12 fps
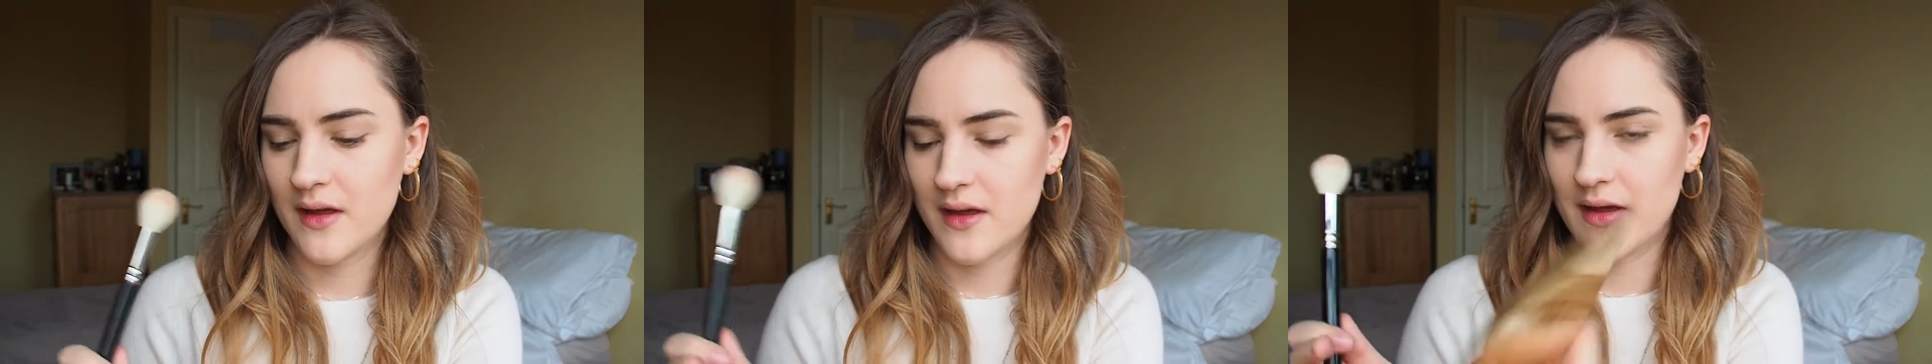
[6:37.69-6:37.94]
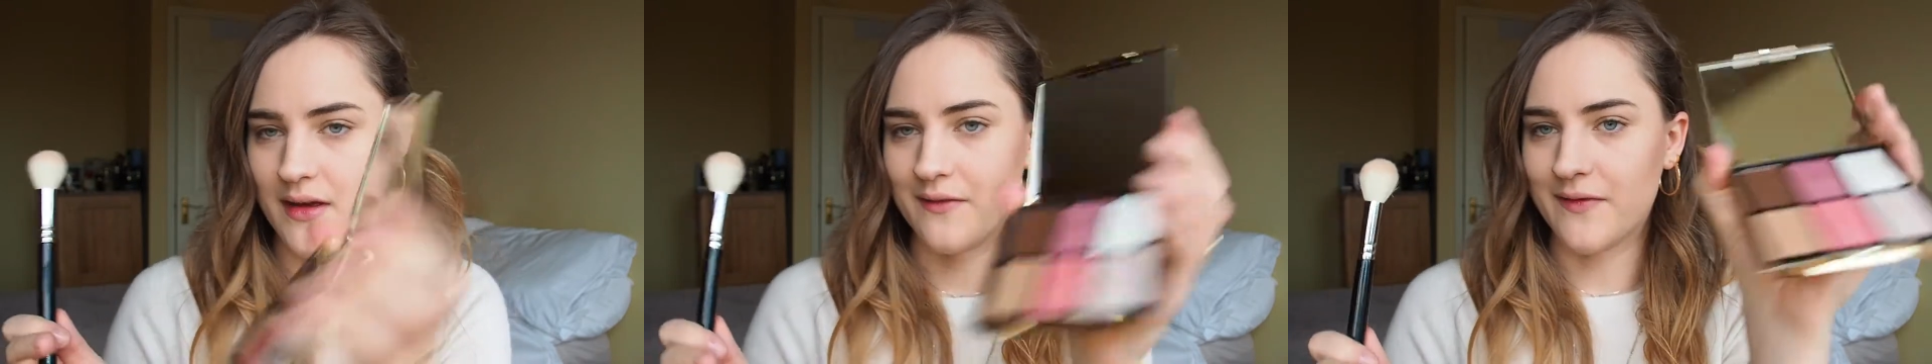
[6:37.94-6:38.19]

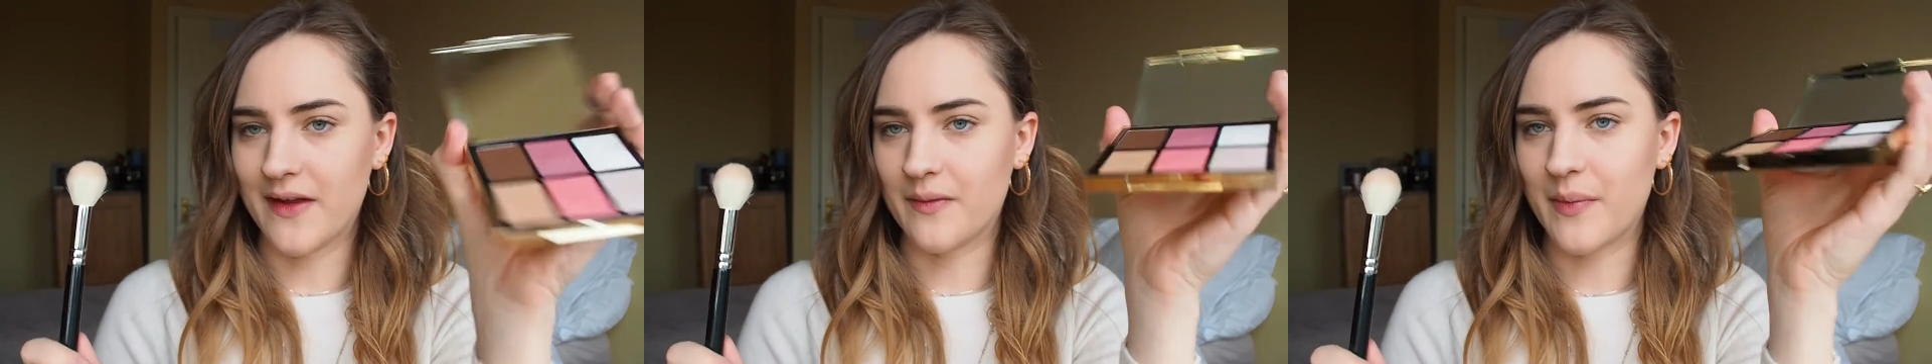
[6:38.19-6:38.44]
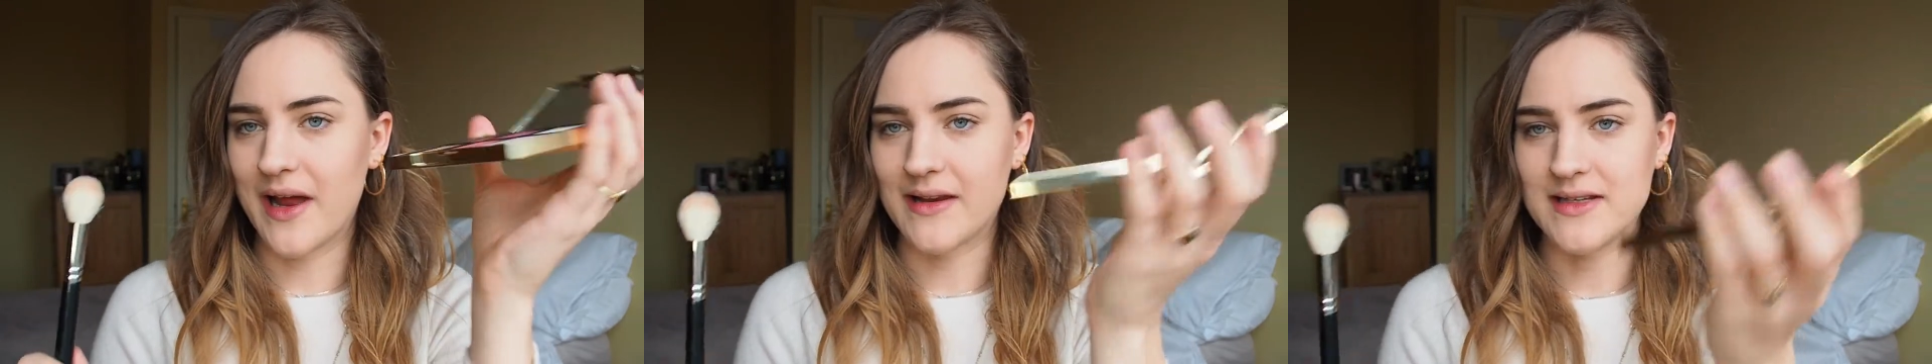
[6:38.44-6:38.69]
uh, the face
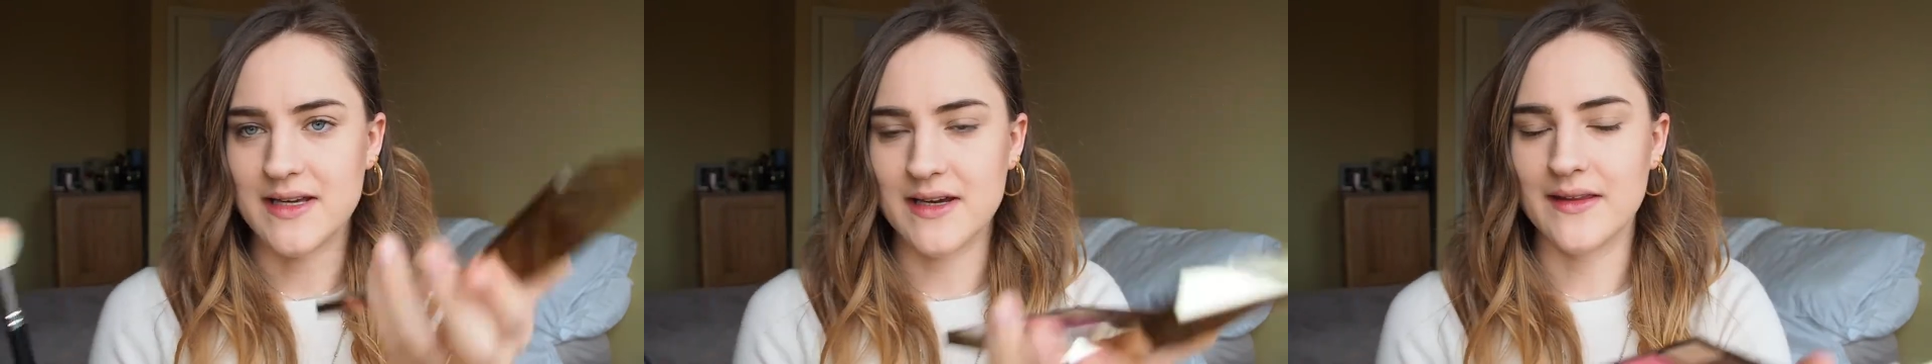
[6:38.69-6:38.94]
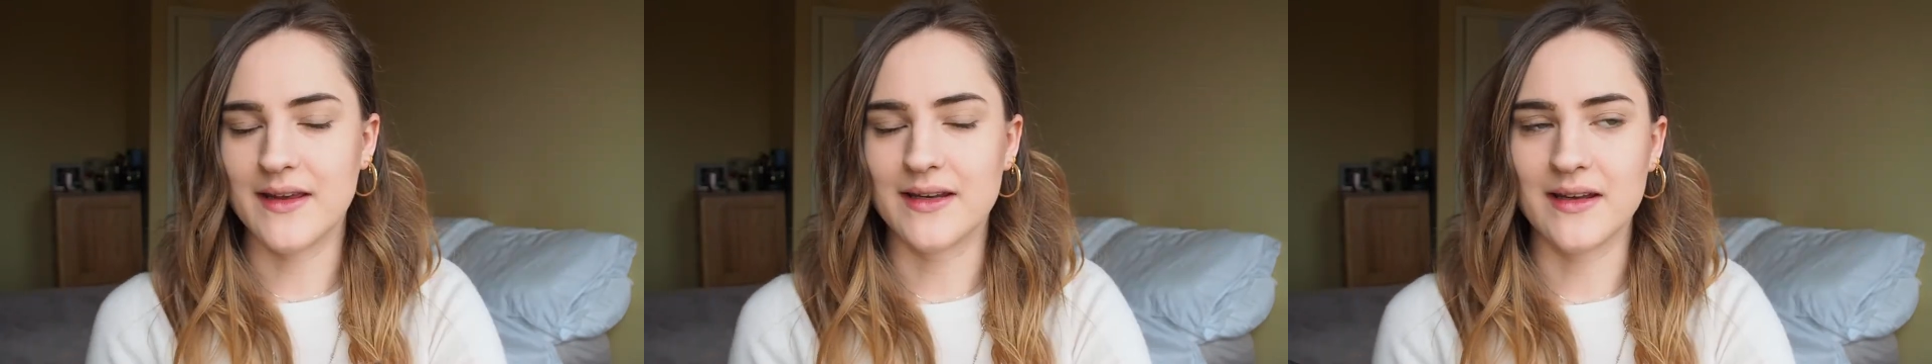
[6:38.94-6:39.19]
palette
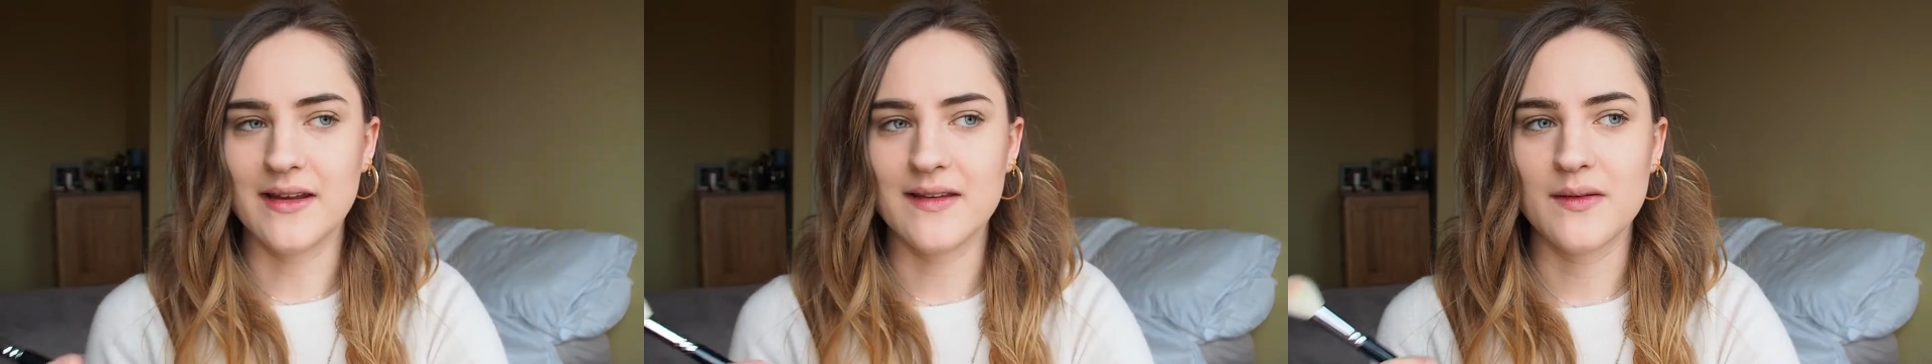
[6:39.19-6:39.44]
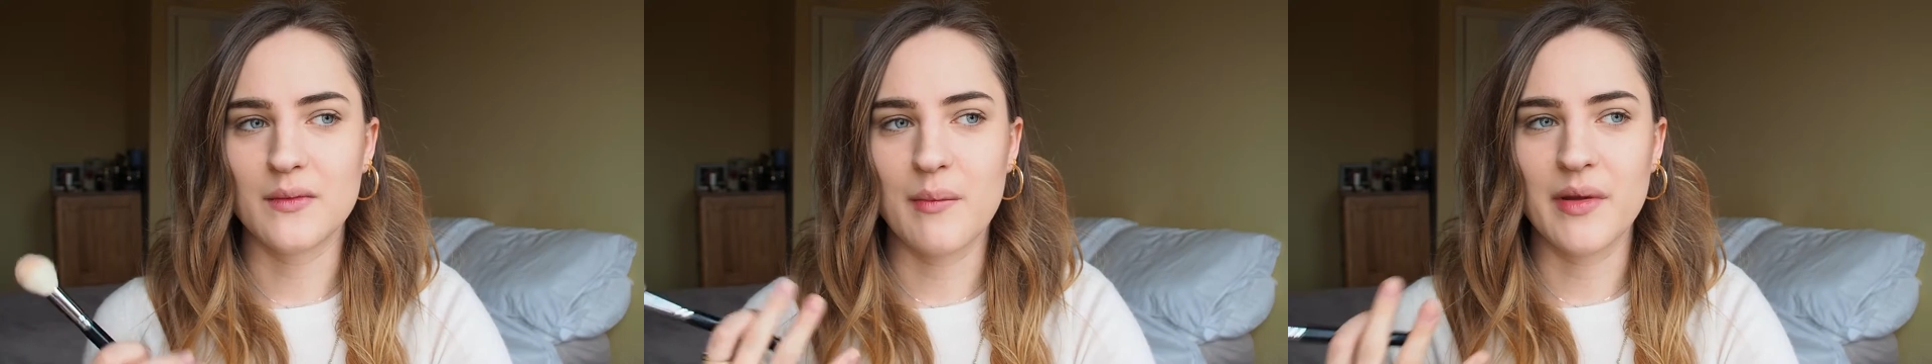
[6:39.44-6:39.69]
here, that it
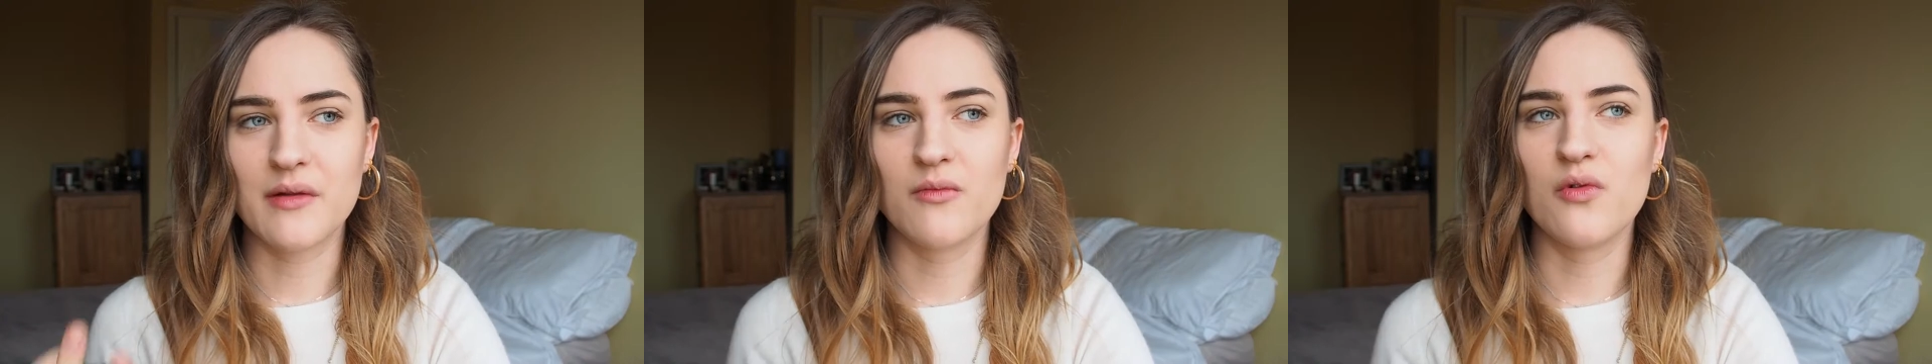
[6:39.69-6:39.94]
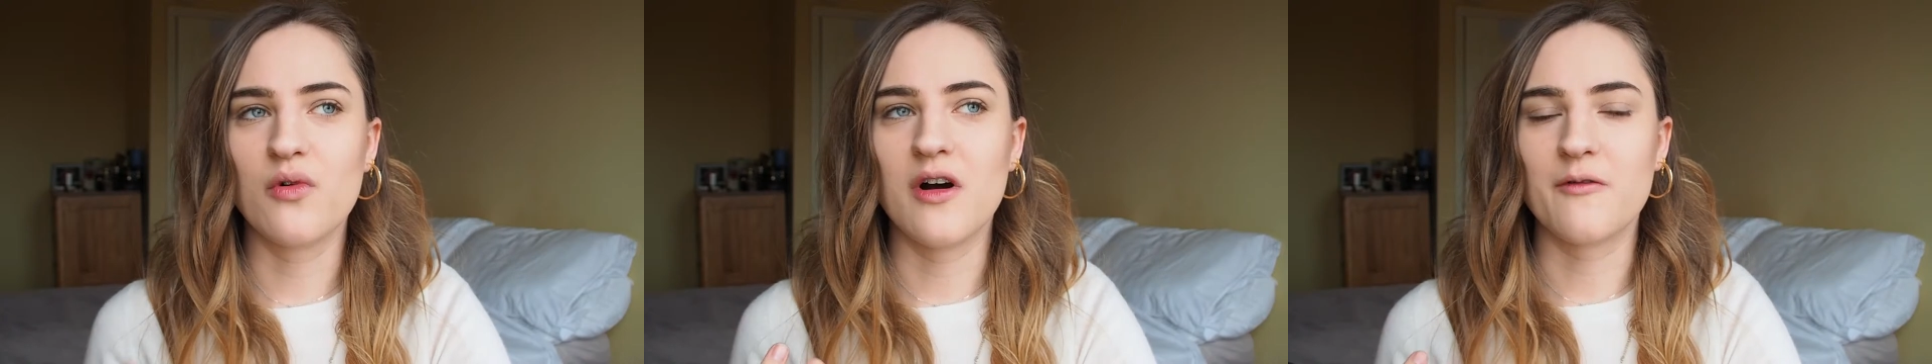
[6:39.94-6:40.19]
is a bit
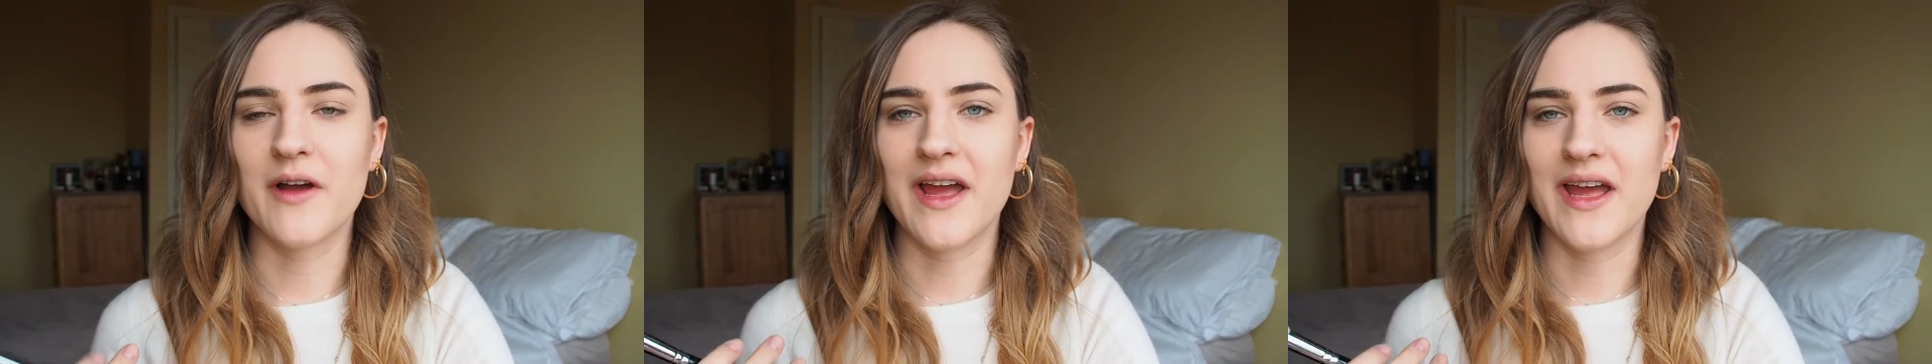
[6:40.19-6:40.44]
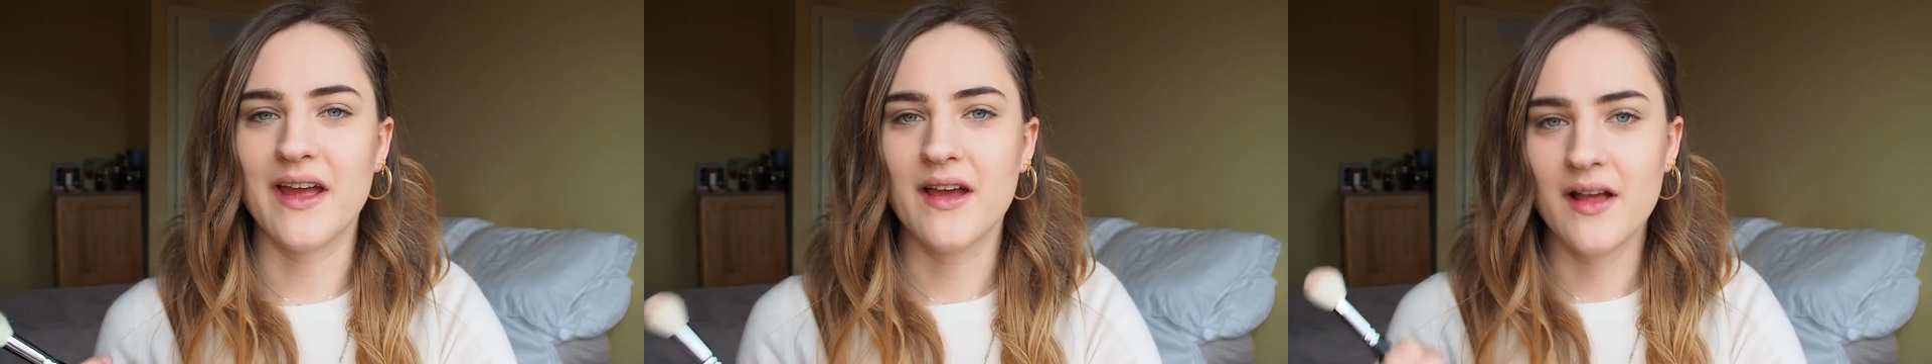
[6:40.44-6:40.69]
more of
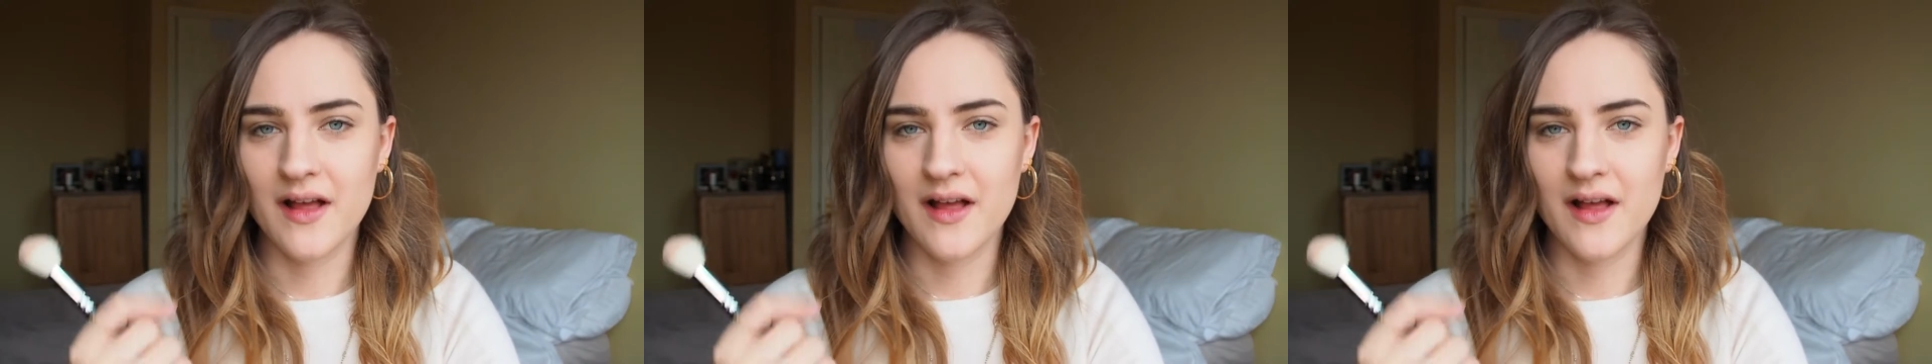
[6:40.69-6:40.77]
a